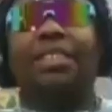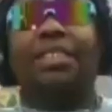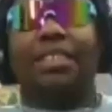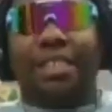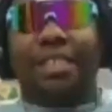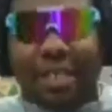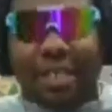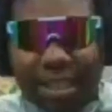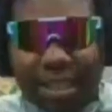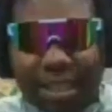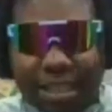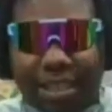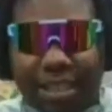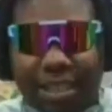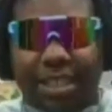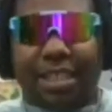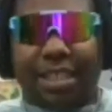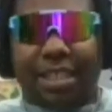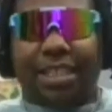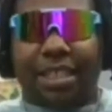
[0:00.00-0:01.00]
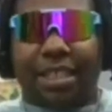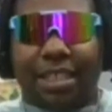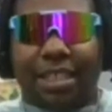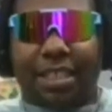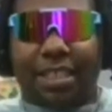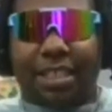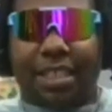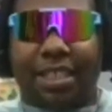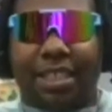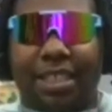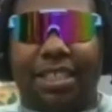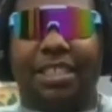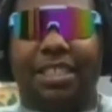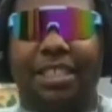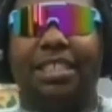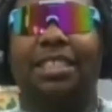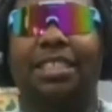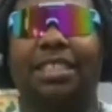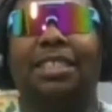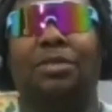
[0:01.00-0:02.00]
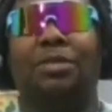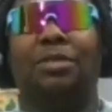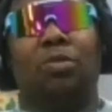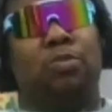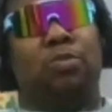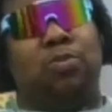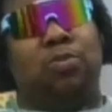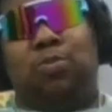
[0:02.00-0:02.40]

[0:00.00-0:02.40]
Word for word: Good. Terrence Ross was on that team, another NBA